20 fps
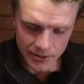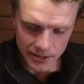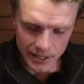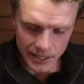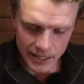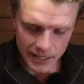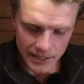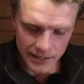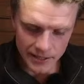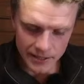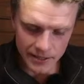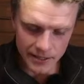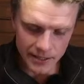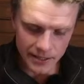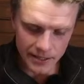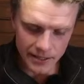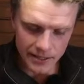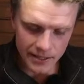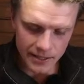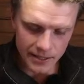And the
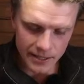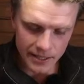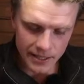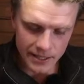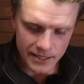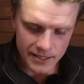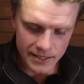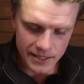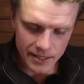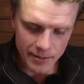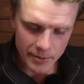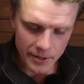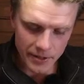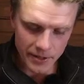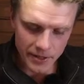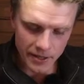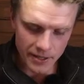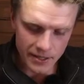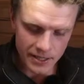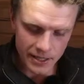nice thing about
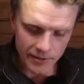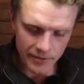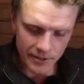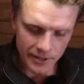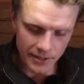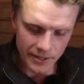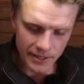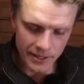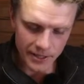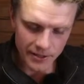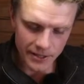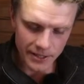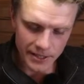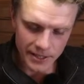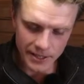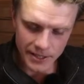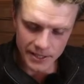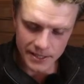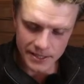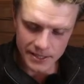not having a clear idea
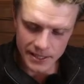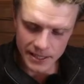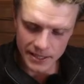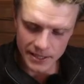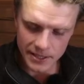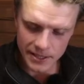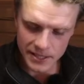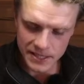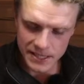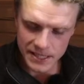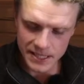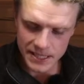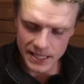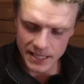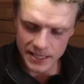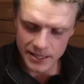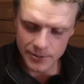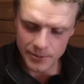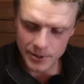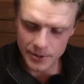is that it does
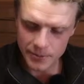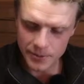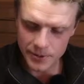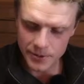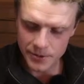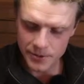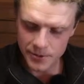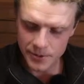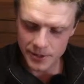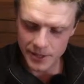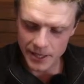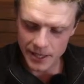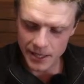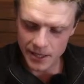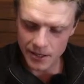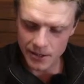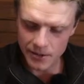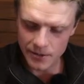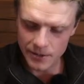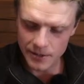exactly what we're doing
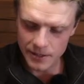now,